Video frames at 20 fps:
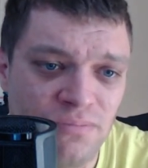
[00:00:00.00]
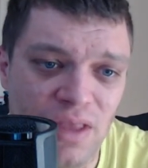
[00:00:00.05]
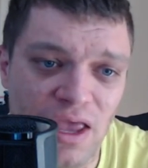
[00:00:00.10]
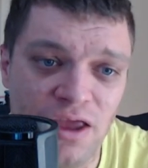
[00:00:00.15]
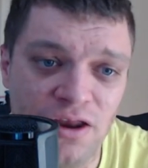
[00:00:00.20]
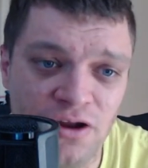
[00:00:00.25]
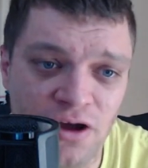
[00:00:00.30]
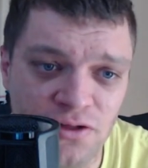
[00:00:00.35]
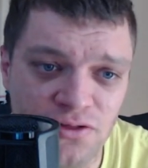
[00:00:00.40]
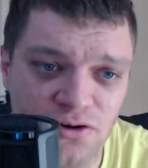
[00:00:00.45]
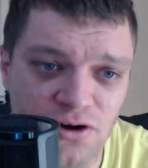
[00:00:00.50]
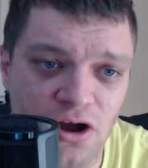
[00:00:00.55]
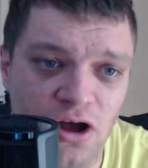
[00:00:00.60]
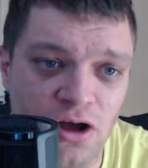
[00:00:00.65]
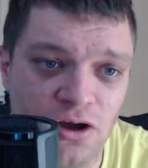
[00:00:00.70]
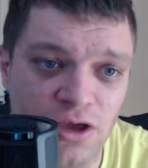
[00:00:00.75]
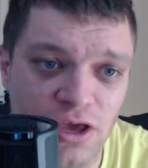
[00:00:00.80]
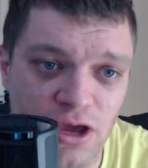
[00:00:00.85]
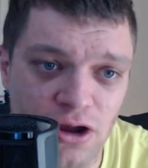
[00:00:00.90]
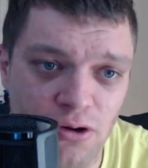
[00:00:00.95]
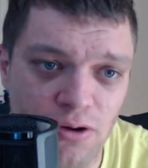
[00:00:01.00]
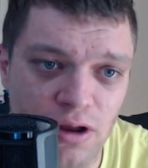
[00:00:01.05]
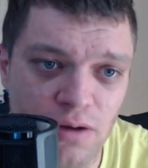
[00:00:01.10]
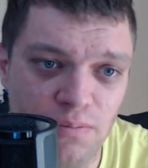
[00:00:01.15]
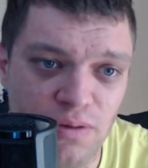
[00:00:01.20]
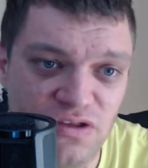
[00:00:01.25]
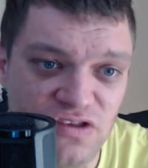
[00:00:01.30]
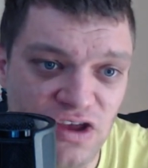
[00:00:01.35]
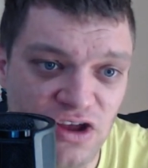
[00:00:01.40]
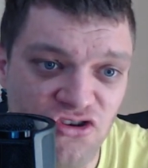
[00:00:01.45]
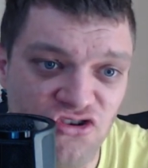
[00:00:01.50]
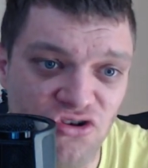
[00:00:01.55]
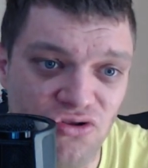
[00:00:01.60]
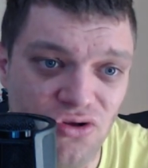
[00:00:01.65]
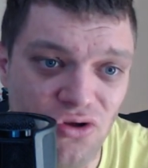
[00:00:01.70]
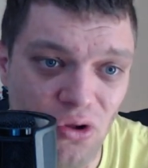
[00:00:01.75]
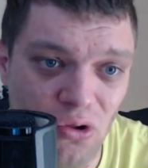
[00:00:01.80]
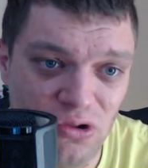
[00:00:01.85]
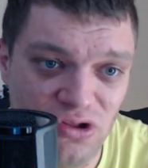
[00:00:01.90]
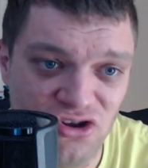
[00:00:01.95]
another Hungarian potential
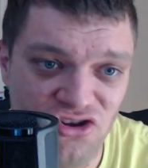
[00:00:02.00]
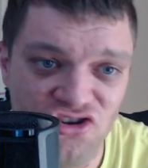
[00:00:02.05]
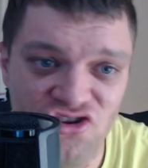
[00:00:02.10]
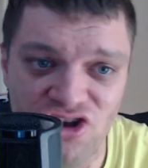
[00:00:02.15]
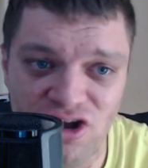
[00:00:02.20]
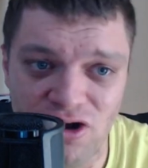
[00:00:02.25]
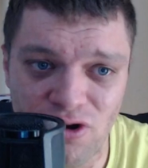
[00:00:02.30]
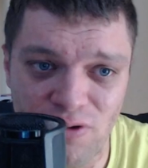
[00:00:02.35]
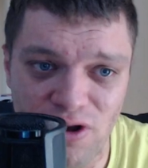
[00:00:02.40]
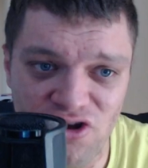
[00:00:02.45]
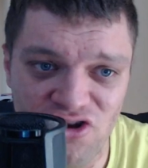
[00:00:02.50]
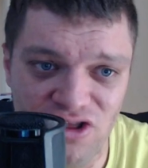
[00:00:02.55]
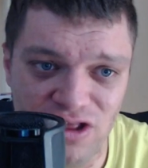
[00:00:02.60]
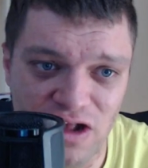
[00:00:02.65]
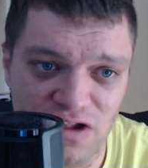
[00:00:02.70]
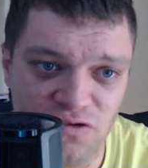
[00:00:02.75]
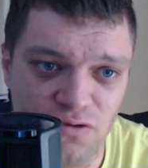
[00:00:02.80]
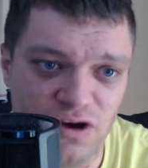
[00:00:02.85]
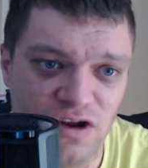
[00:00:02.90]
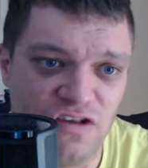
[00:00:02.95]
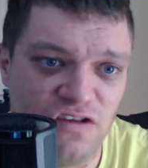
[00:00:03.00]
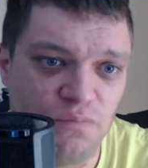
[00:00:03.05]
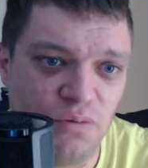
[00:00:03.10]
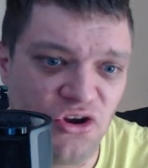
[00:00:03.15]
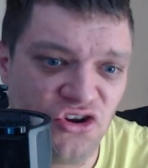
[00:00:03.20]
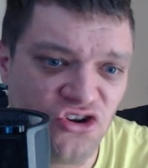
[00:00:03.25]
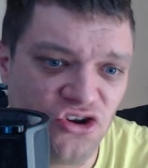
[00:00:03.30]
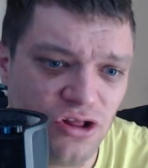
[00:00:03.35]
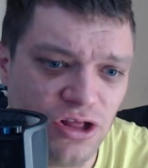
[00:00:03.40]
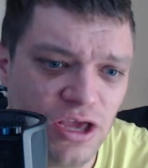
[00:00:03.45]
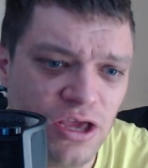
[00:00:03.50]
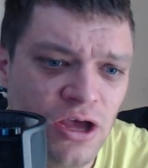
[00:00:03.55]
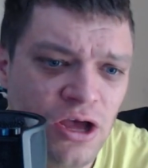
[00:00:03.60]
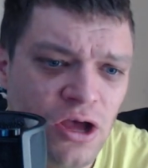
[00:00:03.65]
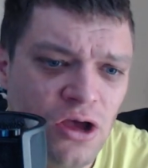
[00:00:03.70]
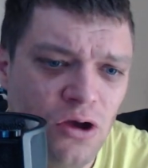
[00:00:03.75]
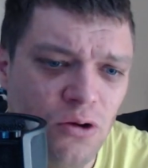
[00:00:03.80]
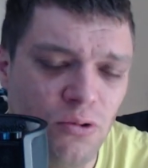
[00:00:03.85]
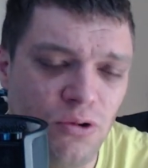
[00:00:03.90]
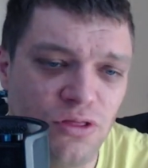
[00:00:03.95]
golden generation. That's right, especially
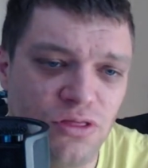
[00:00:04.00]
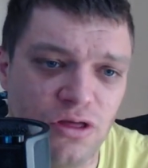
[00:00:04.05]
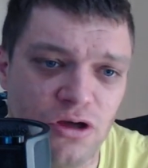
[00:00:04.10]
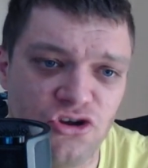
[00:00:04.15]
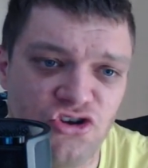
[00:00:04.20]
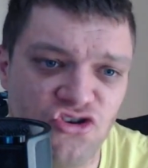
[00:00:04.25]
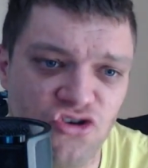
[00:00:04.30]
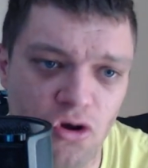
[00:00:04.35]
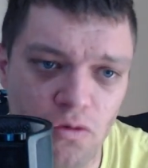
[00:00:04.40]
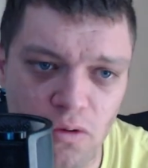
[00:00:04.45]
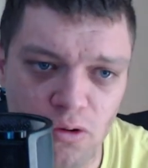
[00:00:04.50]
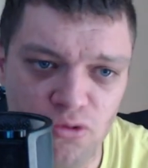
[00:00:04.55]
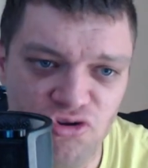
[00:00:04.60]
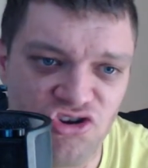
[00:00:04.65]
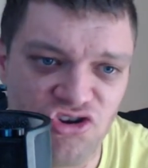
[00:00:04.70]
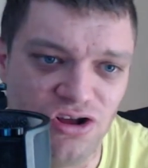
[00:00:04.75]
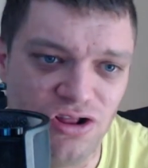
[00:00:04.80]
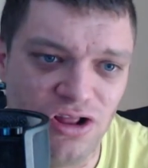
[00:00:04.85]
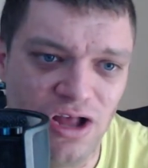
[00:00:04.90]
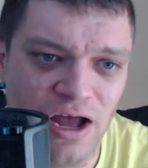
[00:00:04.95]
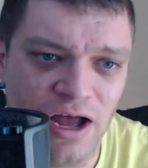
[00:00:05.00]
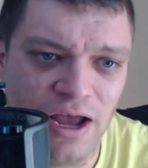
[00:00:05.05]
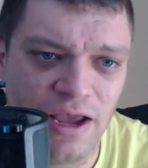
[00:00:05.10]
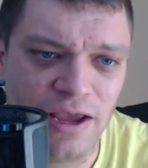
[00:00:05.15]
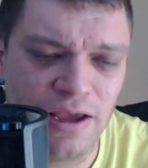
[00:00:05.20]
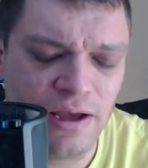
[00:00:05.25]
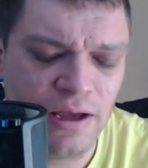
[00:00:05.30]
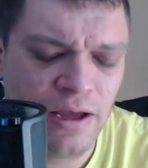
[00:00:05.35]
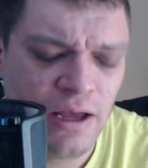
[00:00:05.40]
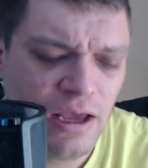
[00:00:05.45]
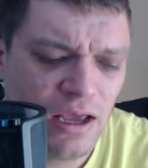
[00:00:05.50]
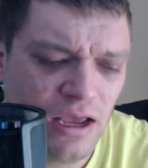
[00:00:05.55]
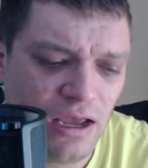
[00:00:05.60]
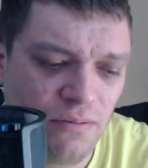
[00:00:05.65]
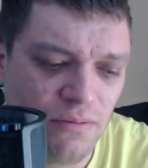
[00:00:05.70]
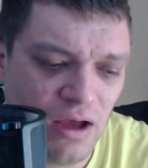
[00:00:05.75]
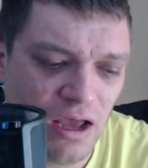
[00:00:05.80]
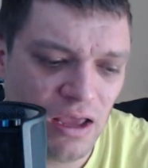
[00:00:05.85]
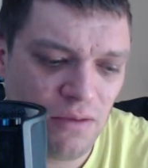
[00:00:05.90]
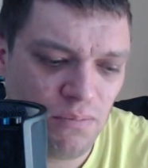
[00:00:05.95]
with Szobo Szalai, in
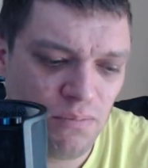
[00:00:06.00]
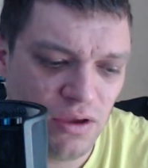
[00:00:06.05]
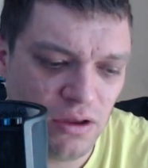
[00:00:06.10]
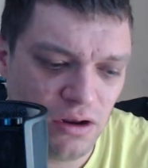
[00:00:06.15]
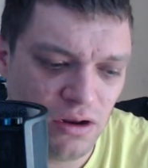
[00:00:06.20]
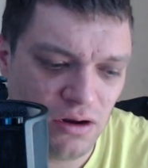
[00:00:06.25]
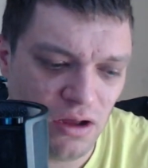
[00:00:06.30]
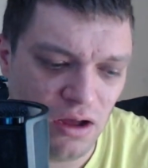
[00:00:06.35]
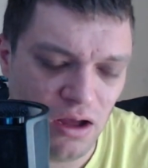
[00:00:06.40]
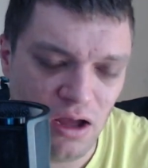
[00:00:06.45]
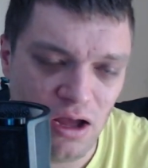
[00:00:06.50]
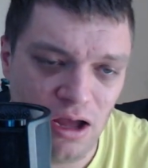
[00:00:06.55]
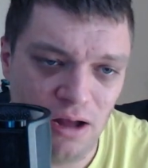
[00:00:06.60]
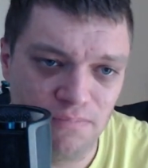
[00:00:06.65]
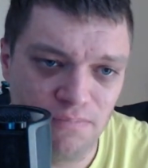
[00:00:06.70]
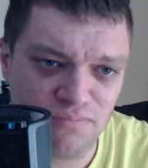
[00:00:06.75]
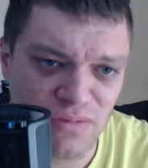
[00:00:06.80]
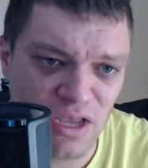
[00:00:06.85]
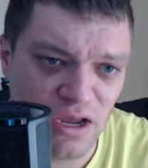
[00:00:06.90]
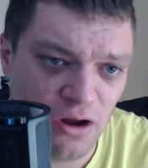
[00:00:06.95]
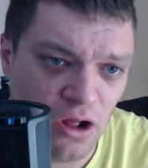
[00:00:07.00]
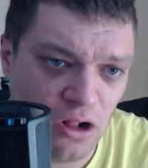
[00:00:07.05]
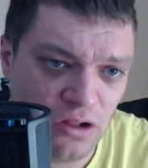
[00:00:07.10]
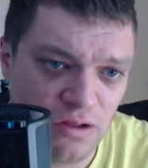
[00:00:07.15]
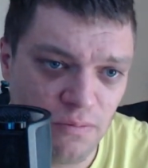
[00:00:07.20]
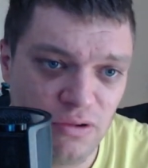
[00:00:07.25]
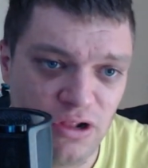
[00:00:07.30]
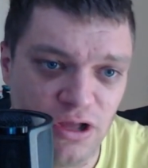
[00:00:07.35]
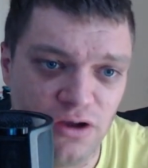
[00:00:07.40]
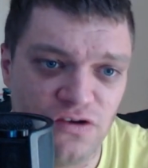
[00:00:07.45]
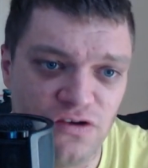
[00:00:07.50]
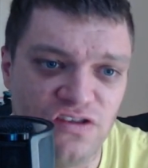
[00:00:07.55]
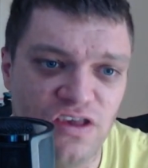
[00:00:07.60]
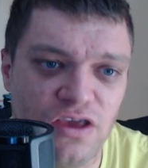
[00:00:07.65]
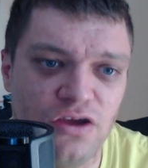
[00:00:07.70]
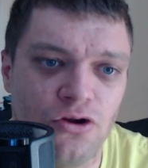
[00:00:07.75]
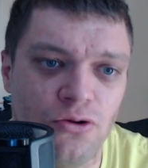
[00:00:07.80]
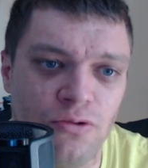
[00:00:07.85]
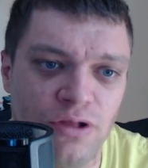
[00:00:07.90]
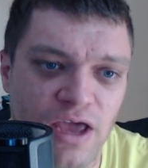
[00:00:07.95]
my opinion, and all the players they
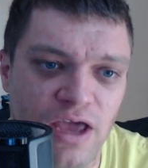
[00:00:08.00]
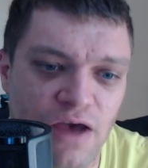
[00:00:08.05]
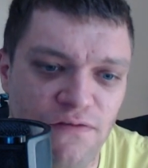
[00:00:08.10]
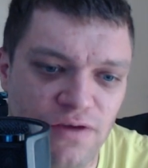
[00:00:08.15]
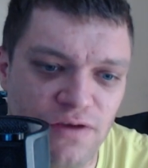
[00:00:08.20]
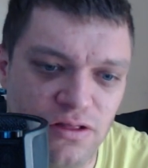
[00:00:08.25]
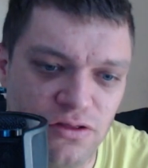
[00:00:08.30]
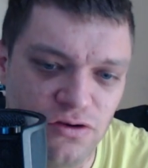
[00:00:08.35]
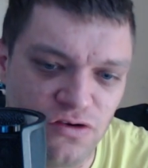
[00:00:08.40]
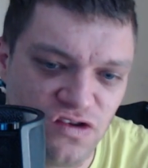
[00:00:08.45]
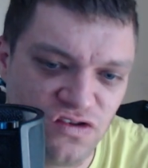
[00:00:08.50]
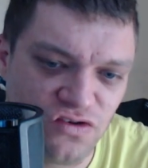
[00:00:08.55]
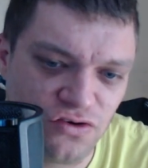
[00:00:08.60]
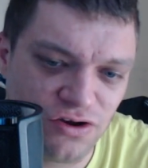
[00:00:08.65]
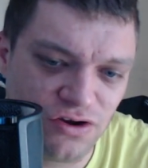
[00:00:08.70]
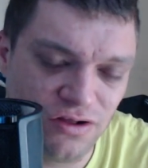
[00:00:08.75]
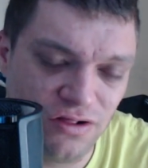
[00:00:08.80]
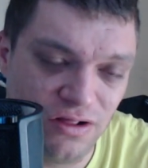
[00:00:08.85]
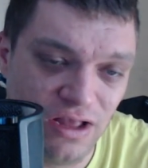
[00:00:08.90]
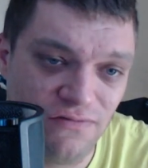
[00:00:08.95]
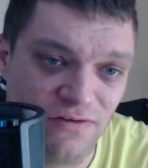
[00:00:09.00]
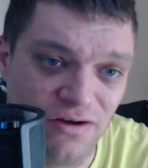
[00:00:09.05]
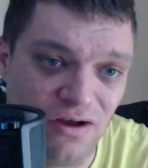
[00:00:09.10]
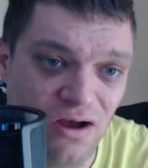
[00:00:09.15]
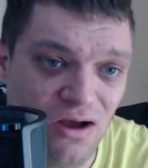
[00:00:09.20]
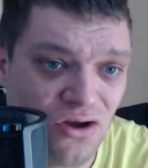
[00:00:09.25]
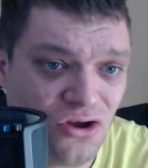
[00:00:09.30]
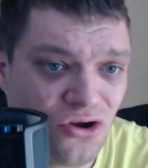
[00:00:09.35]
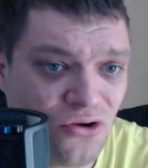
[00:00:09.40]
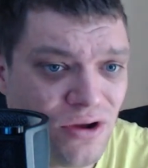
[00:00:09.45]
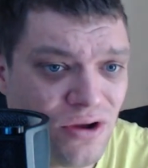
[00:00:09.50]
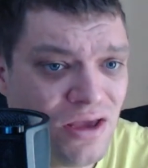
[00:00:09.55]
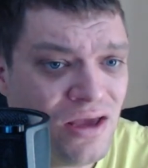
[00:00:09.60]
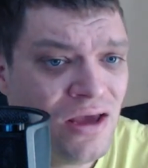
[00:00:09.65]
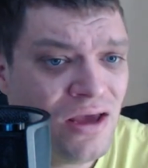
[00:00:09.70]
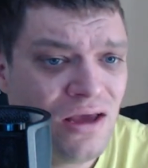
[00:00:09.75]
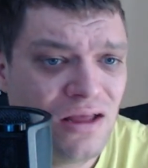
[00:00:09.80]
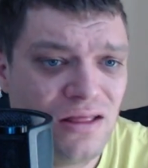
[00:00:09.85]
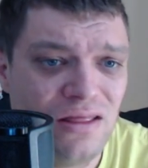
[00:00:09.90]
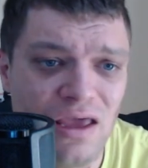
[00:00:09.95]
currently have in their starting 11. Hungary,
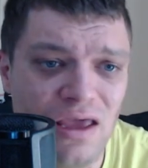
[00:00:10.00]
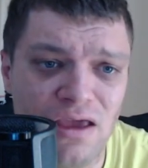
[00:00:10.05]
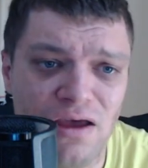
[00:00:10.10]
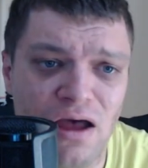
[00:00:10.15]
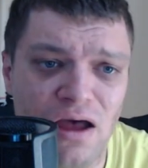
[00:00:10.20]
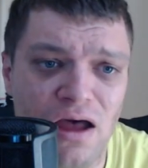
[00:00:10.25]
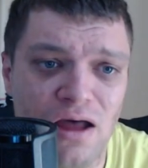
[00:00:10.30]
they